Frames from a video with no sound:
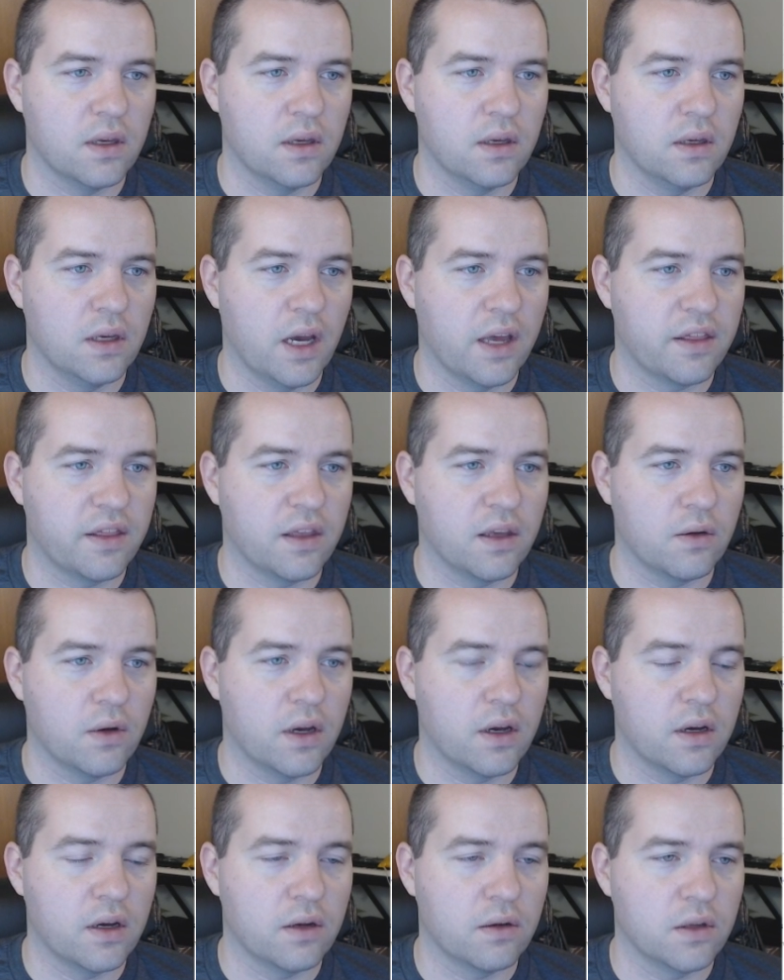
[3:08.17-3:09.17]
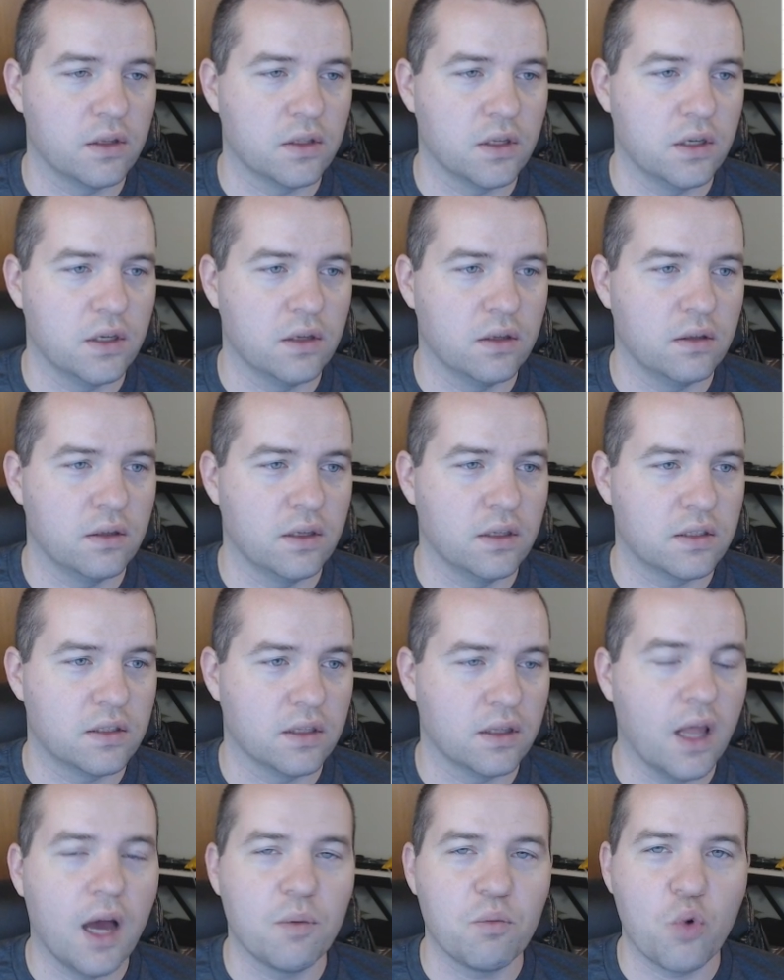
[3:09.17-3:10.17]
think it's a
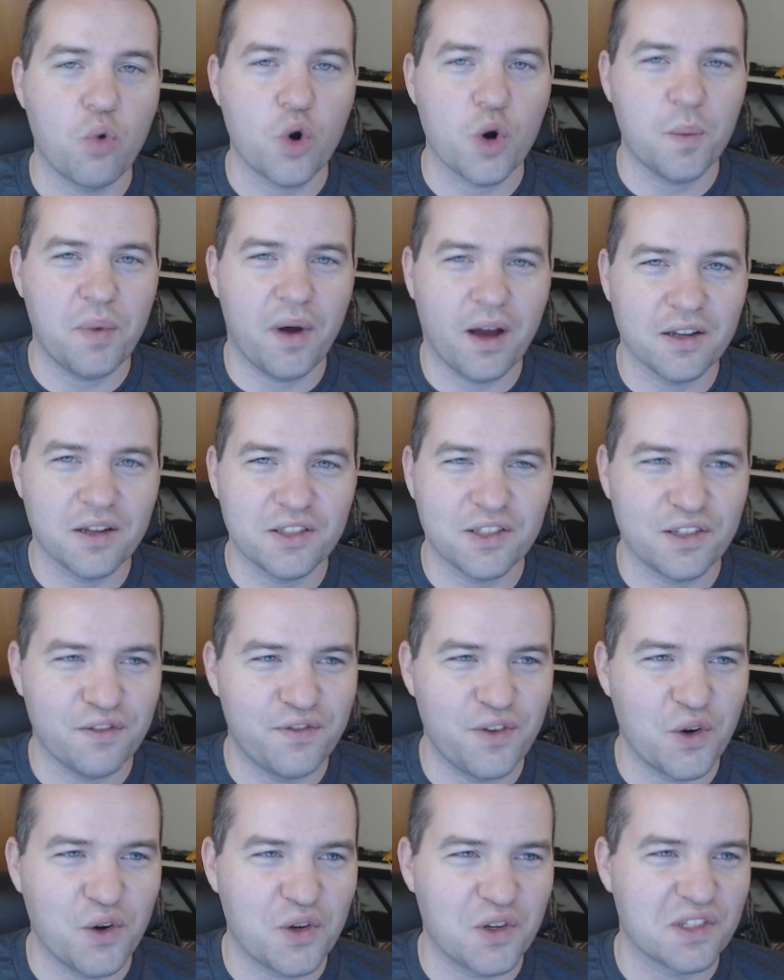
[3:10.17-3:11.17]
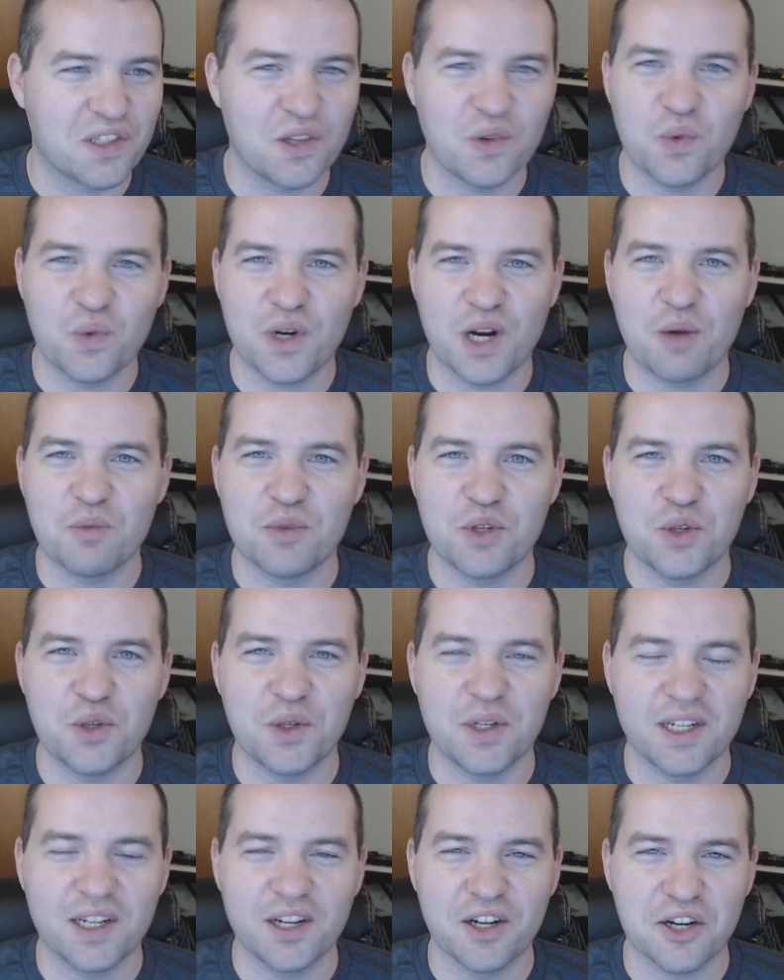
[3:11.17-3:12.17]
lot more positive focus than what I'm
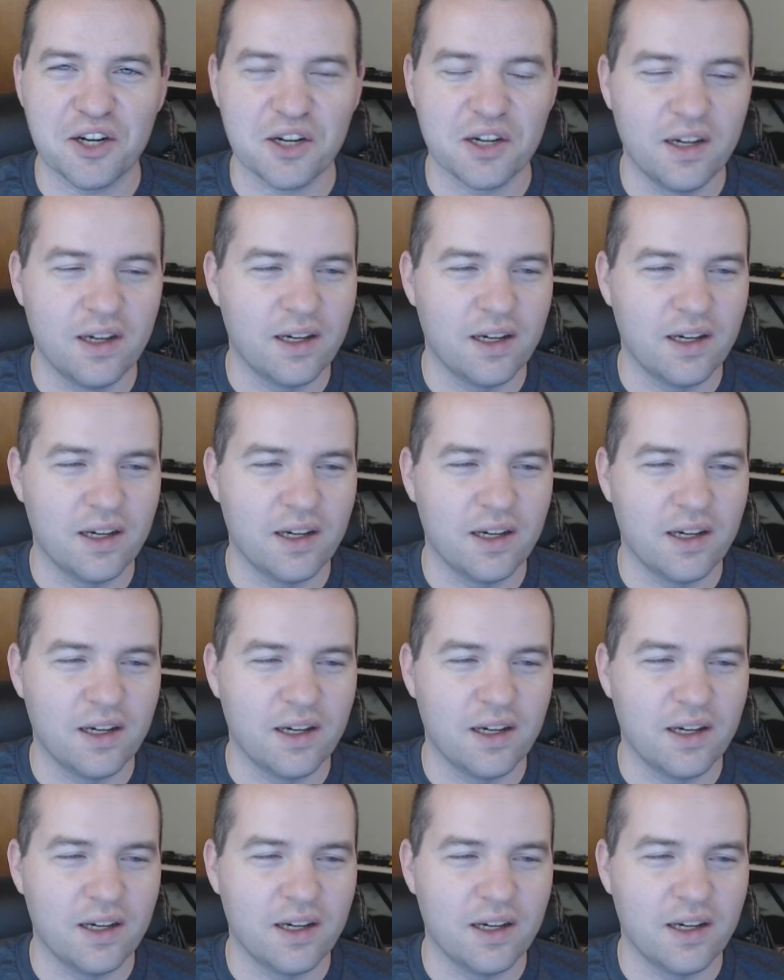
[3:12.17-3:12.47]
doing here.